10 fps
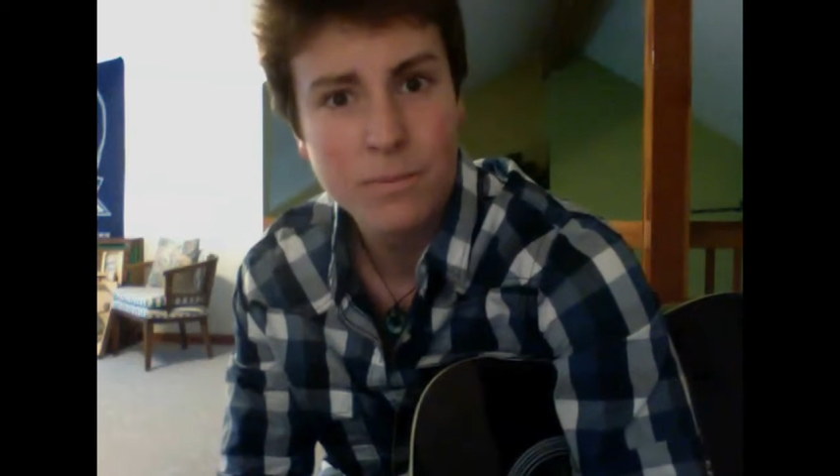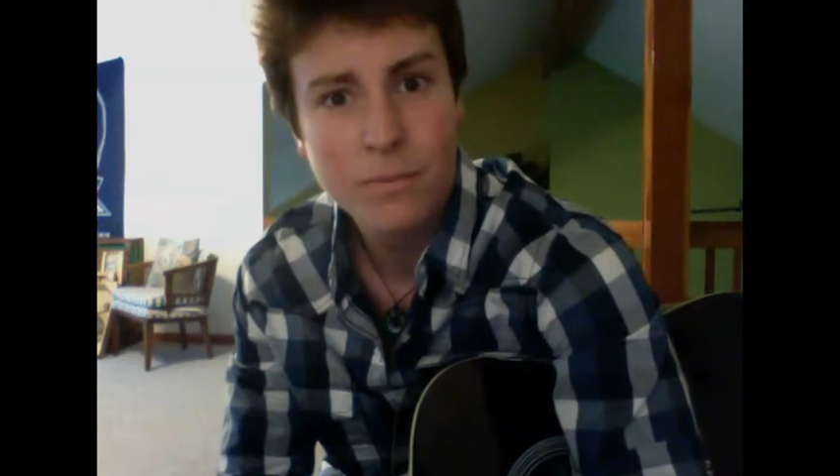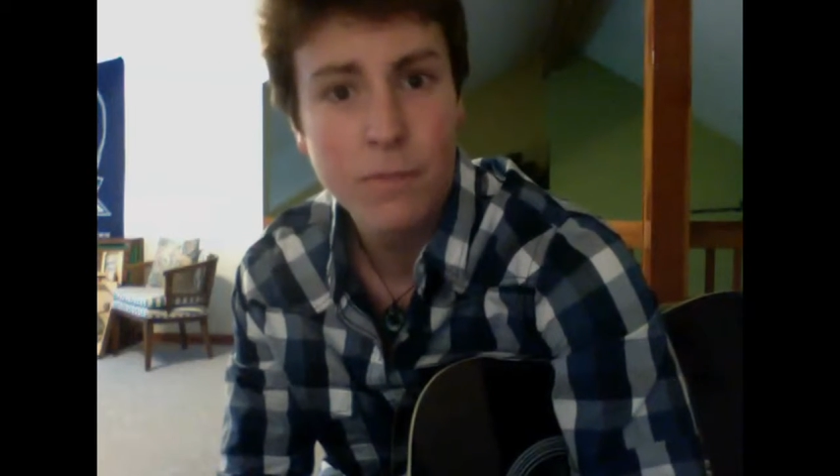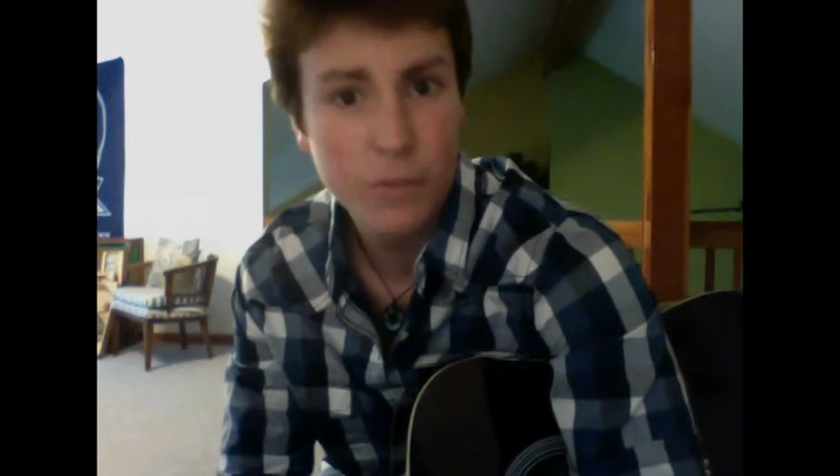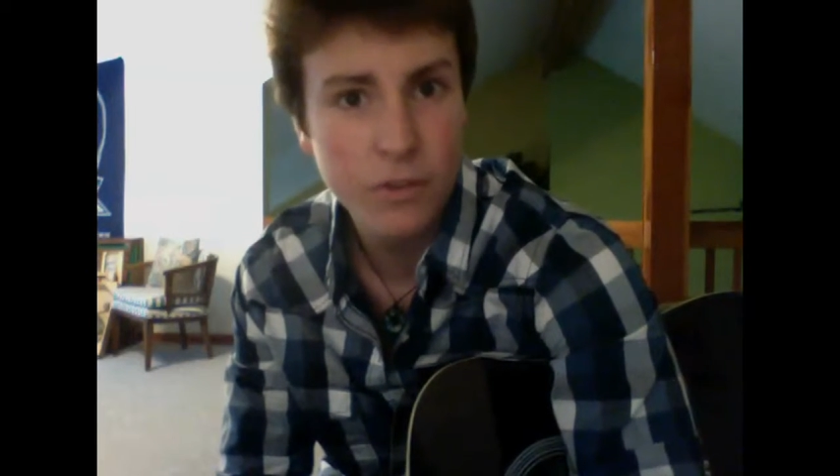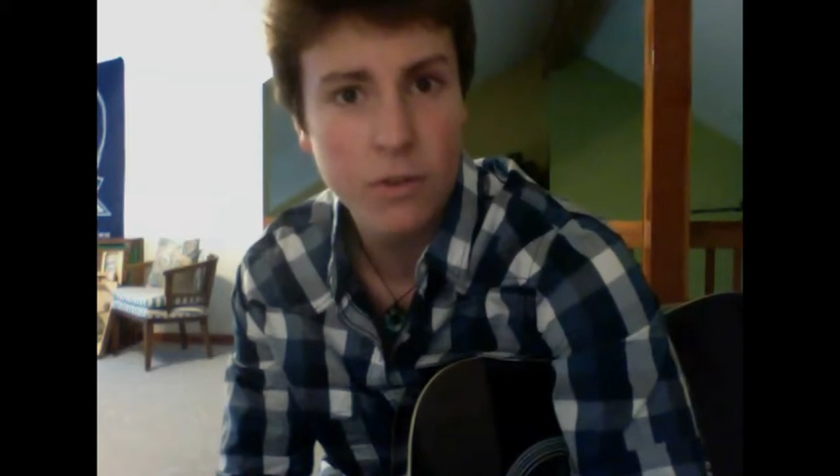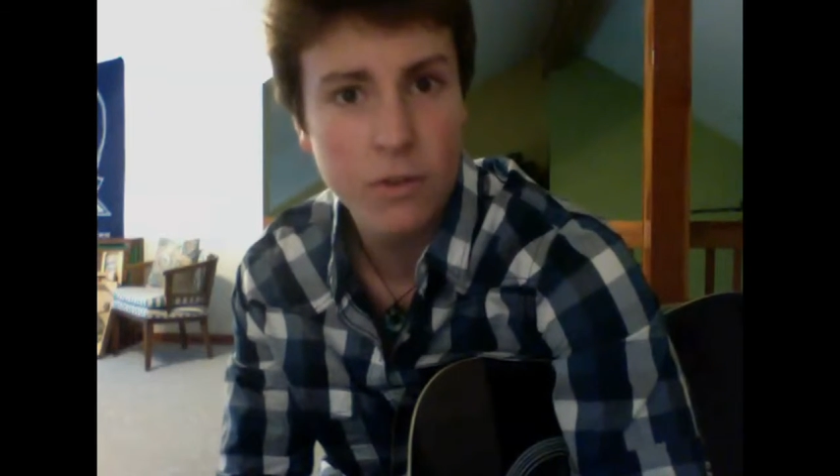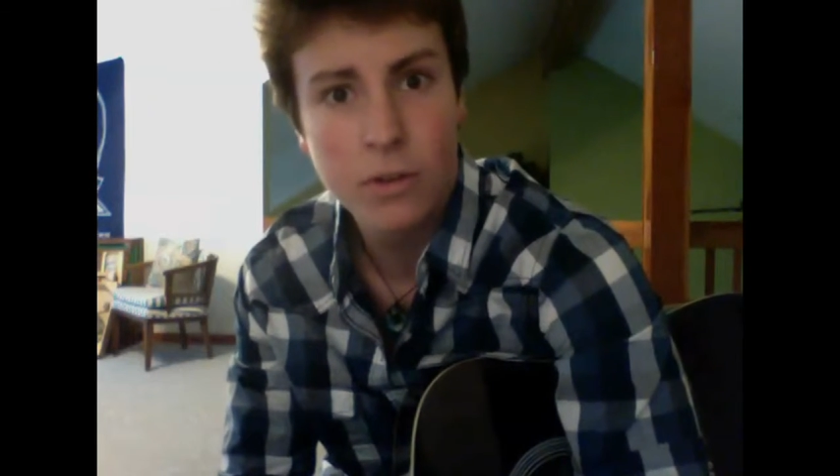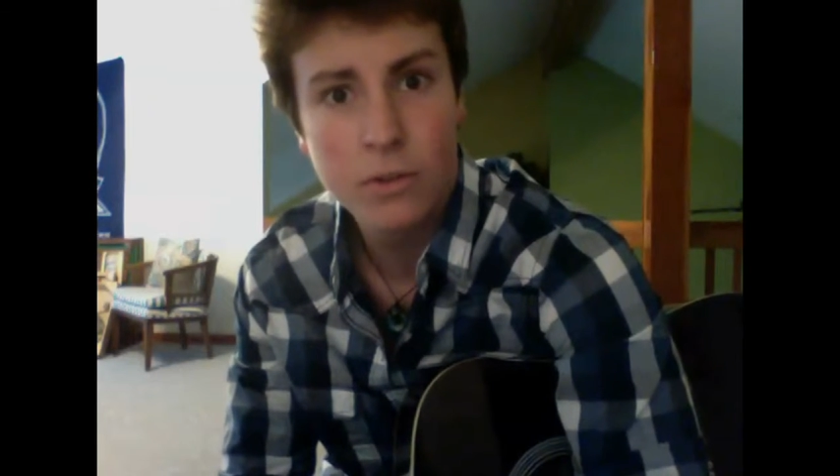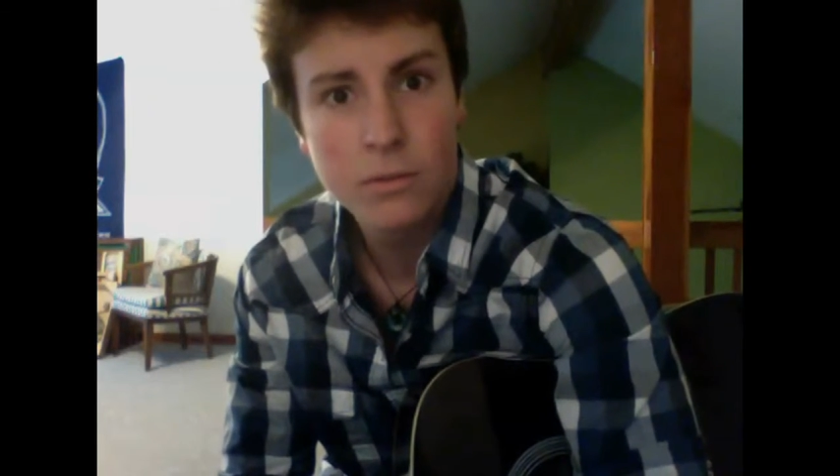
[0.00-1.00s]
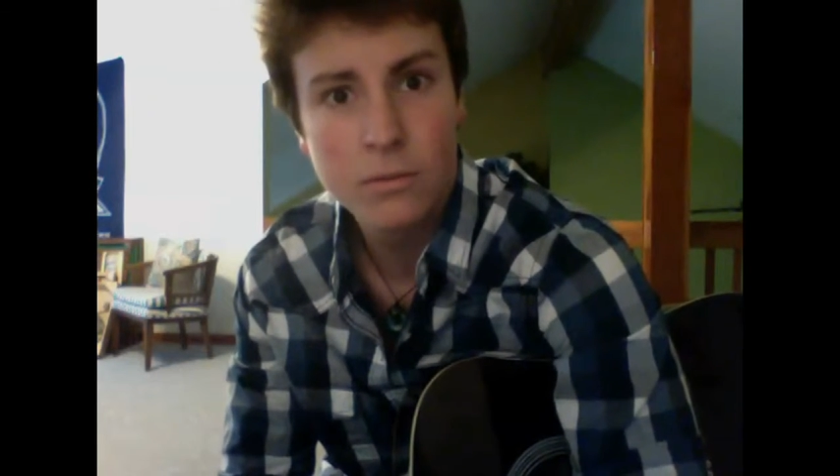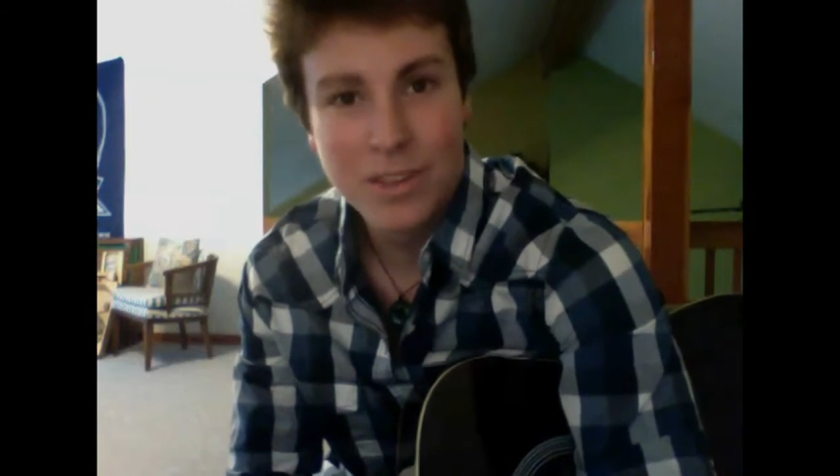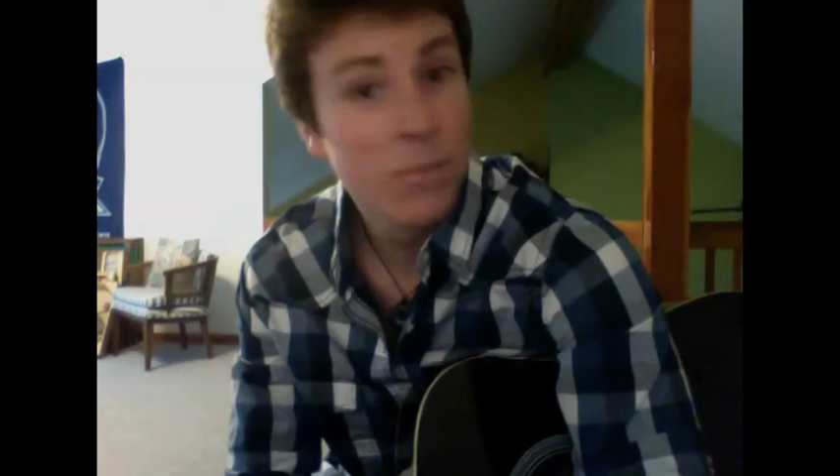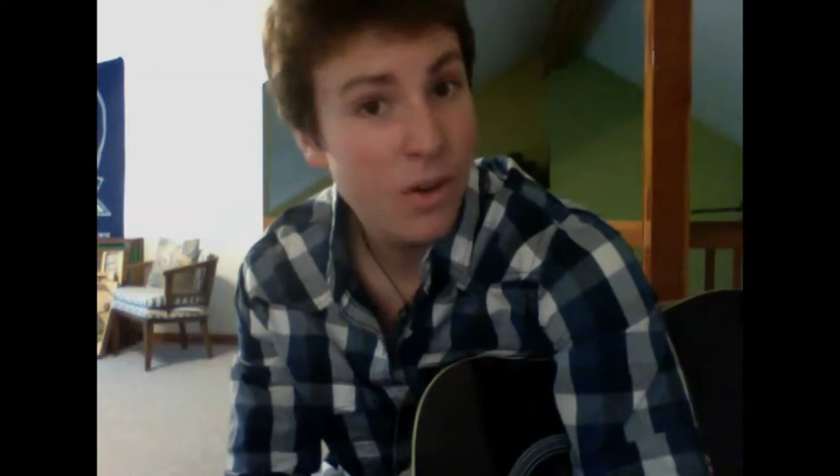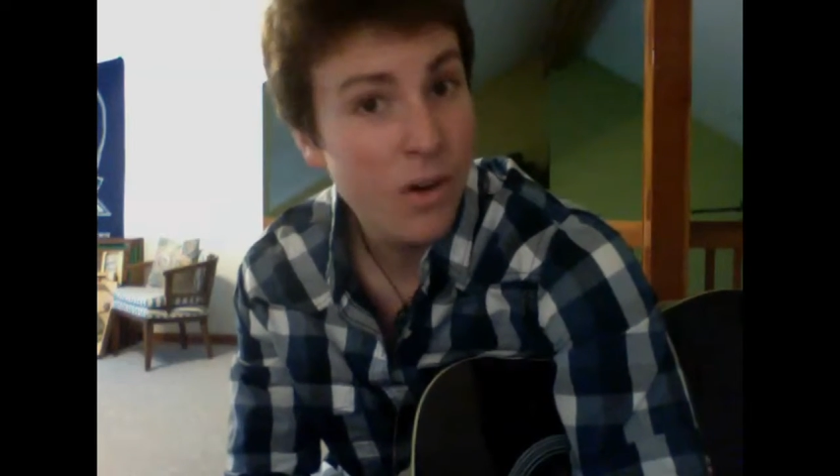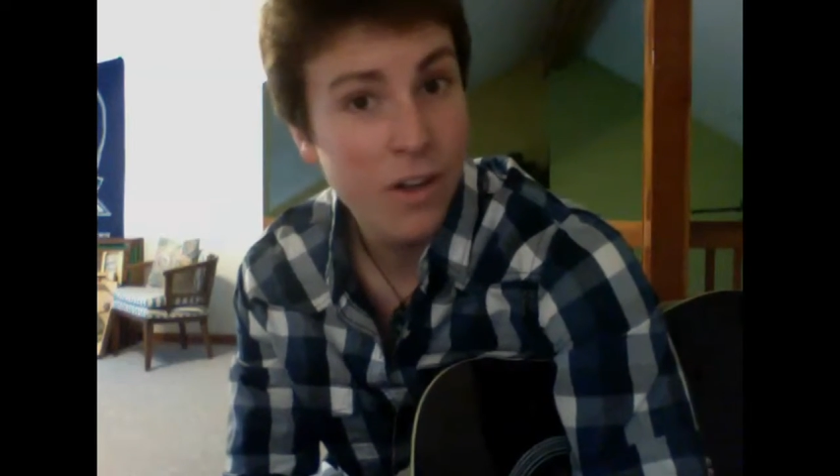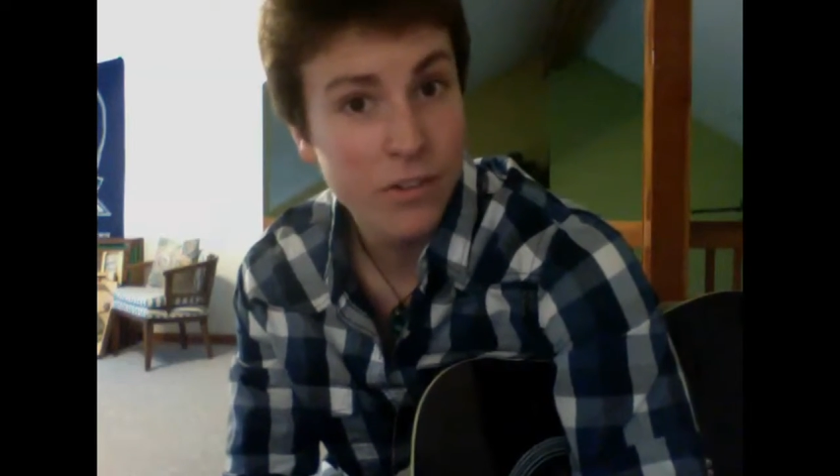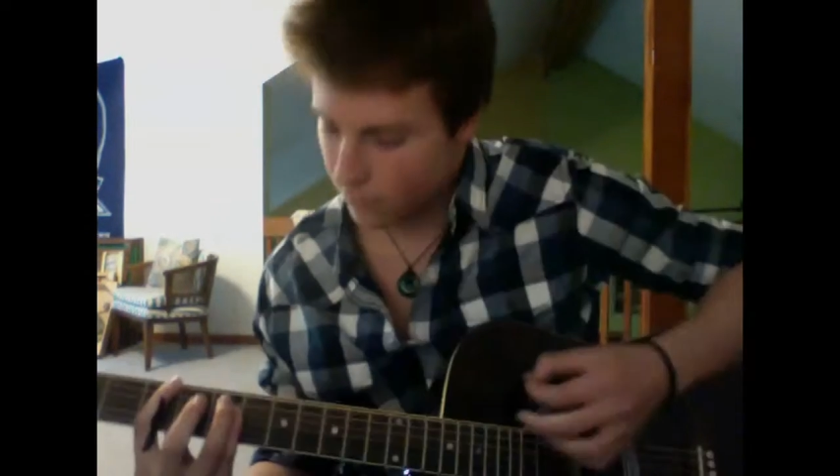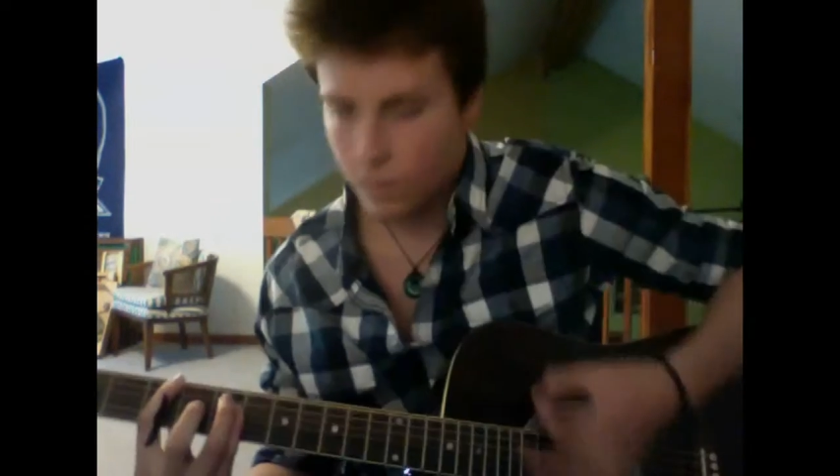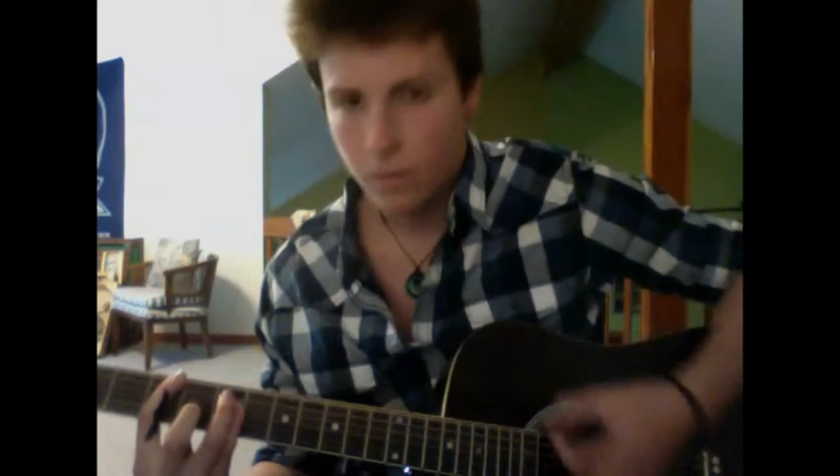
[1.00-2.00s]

For serial. But they're awesome.